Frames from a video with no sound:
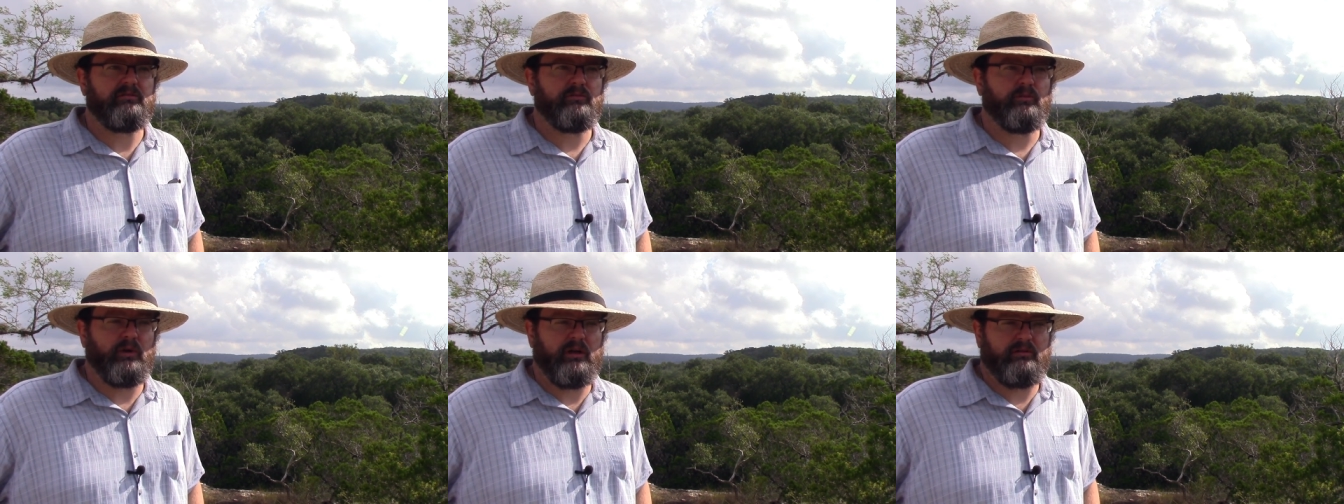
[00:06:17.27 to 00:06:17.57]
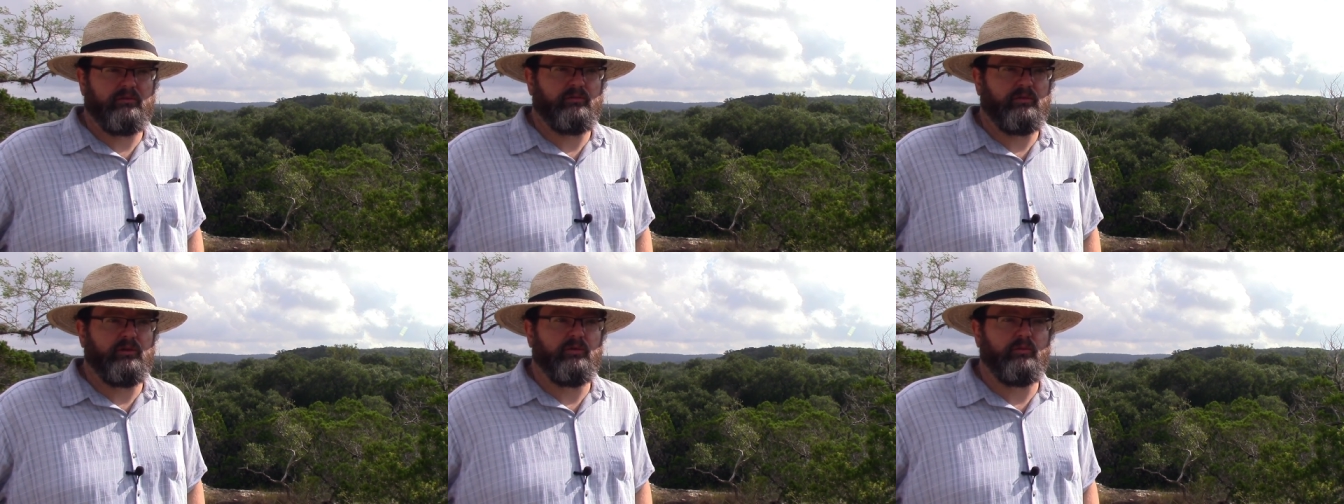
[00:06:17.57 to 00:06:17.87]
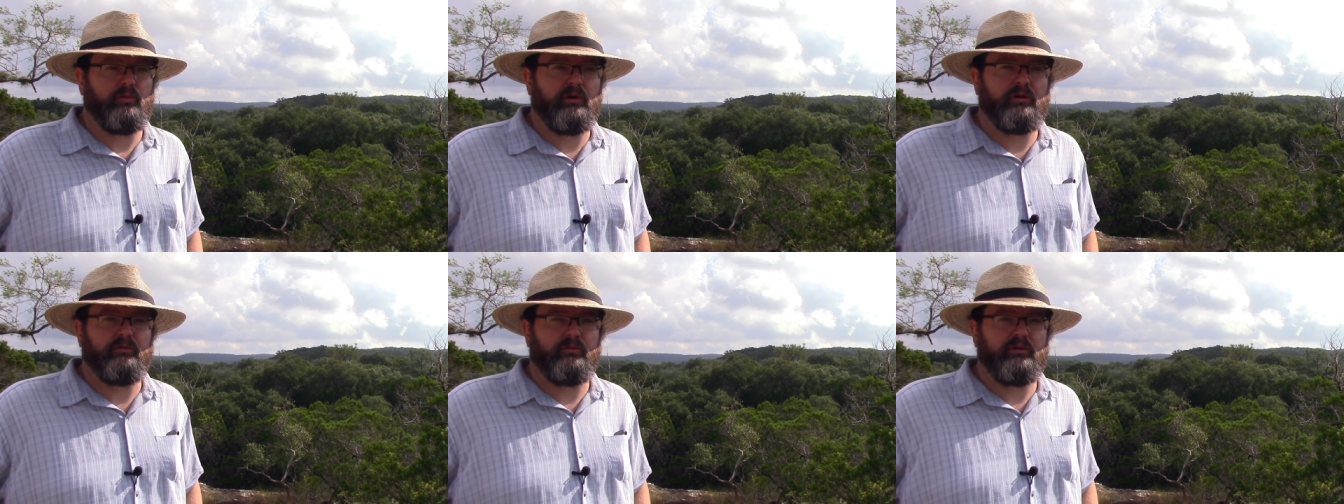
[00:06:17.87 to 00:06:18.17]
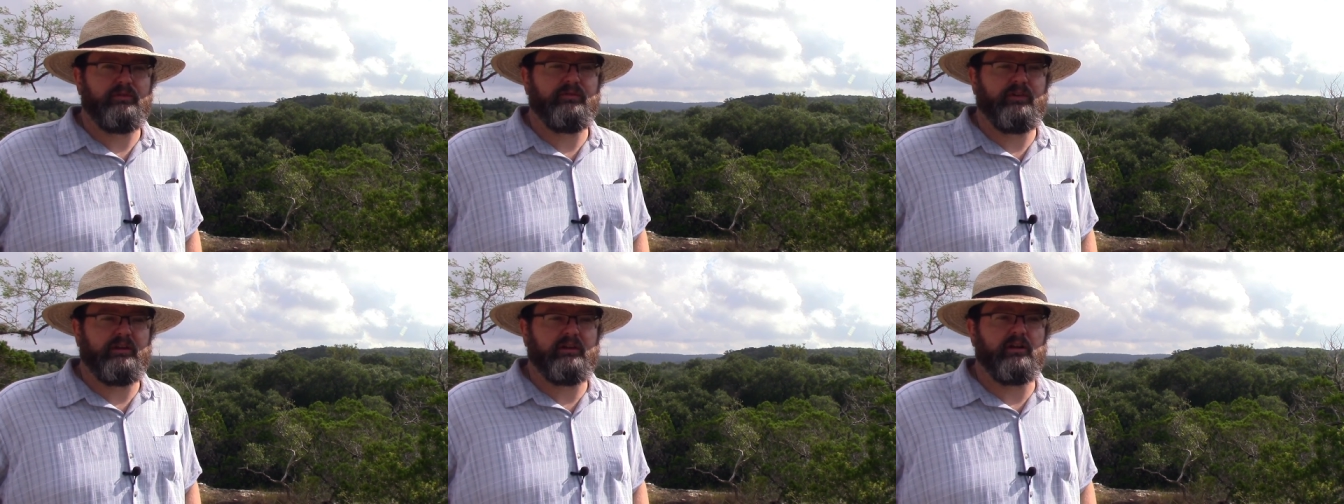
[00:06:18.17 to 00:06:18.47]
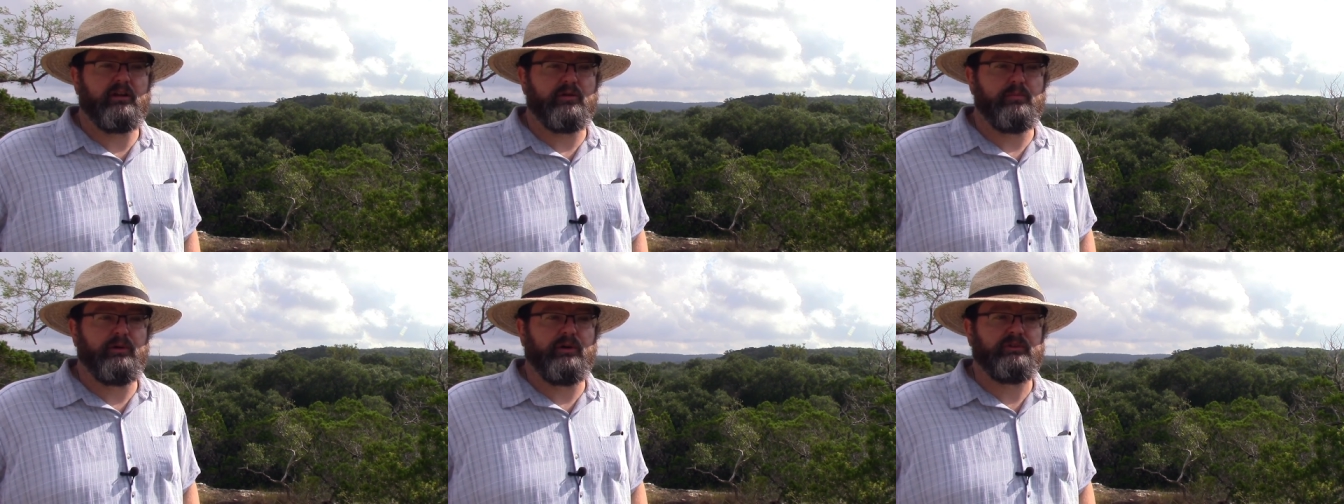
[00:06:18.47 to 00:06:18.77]
what, what, what
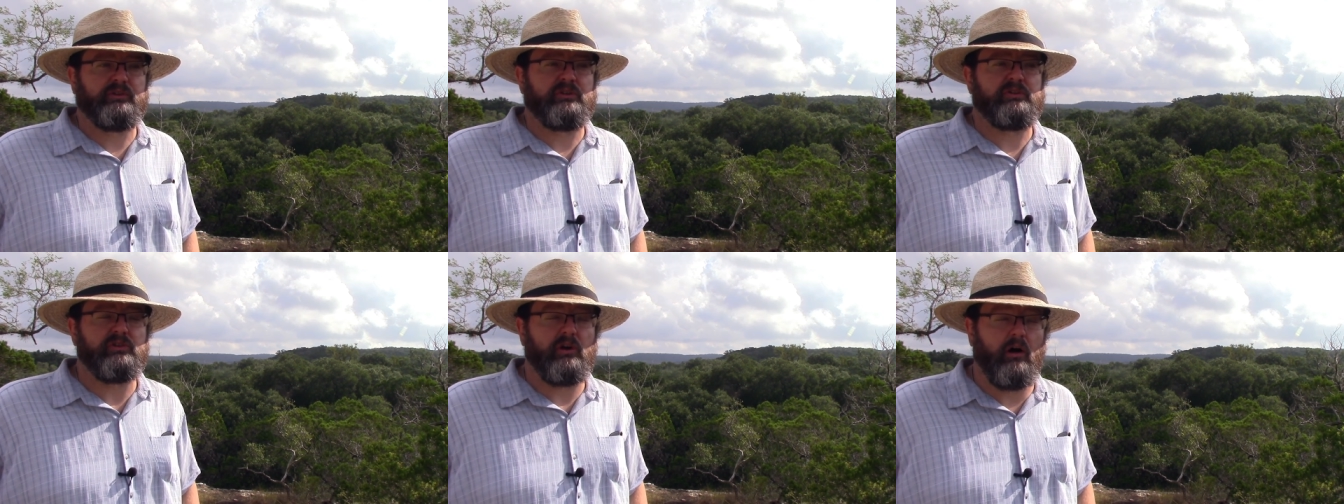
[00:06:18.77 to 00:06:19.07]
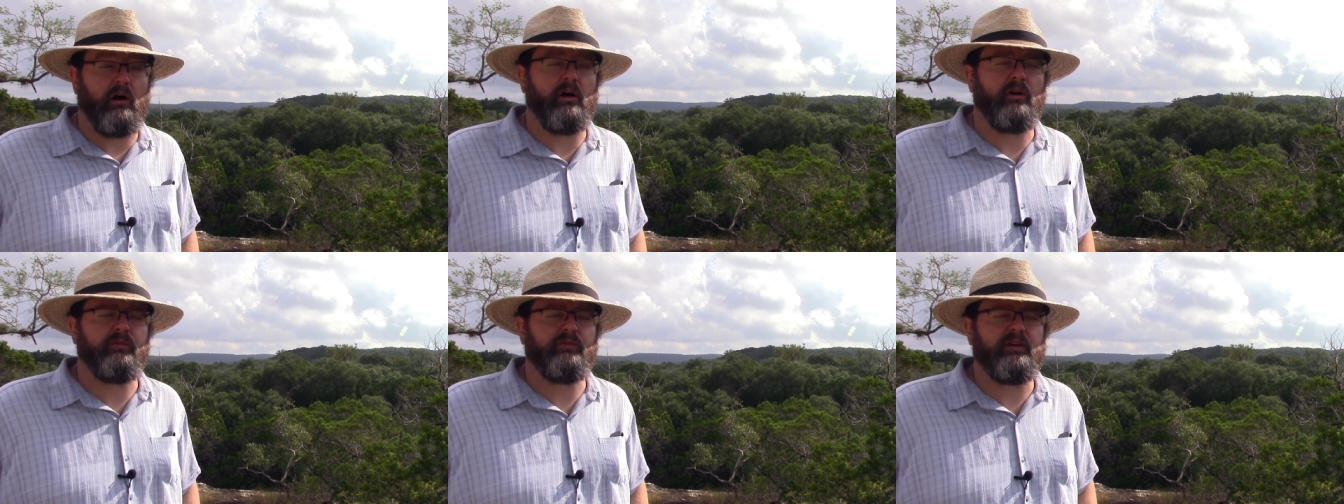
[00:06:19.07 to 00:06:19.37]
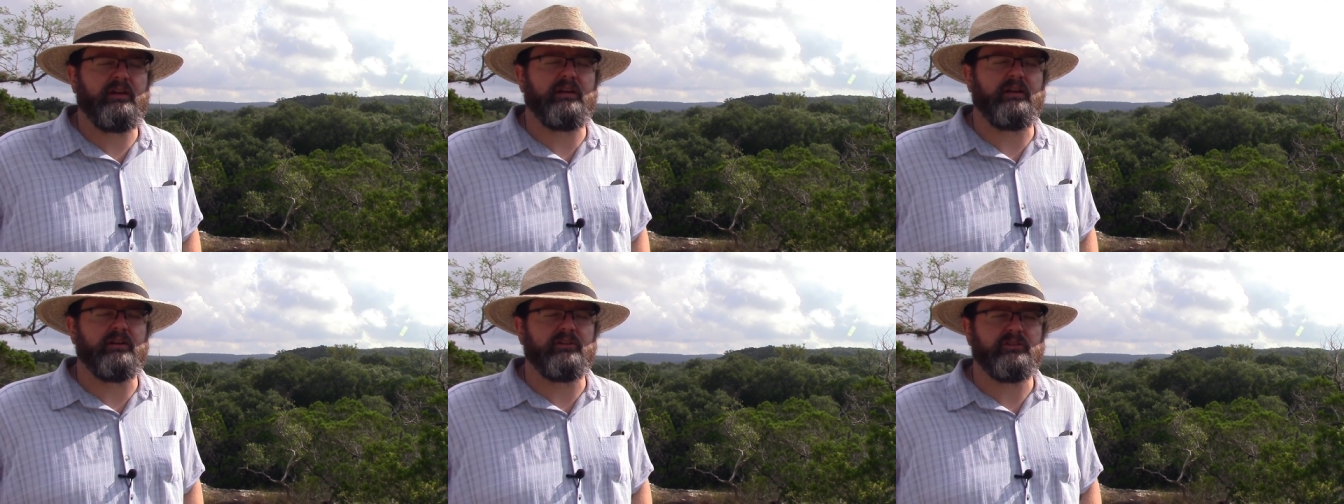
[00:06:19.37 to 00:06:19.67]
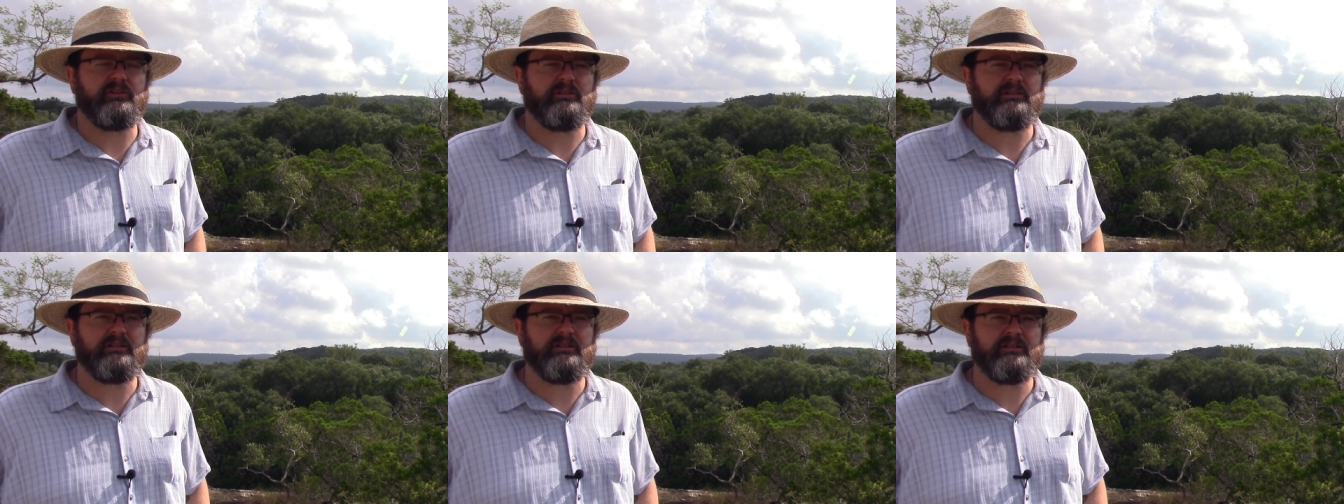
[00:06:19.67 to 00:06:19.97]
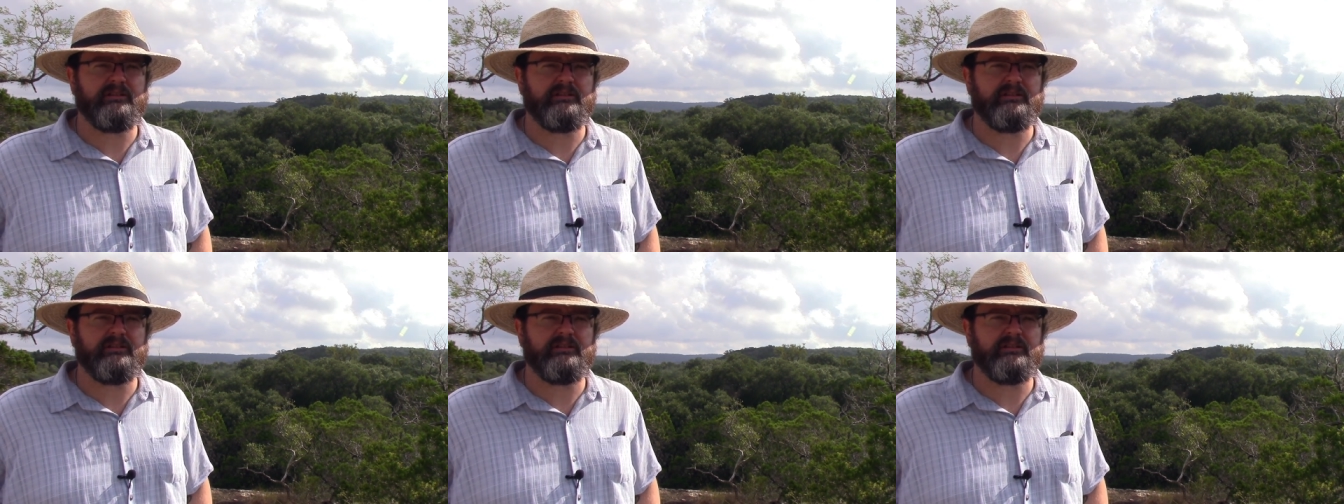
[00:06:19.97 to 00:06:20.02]
figure composes all figures?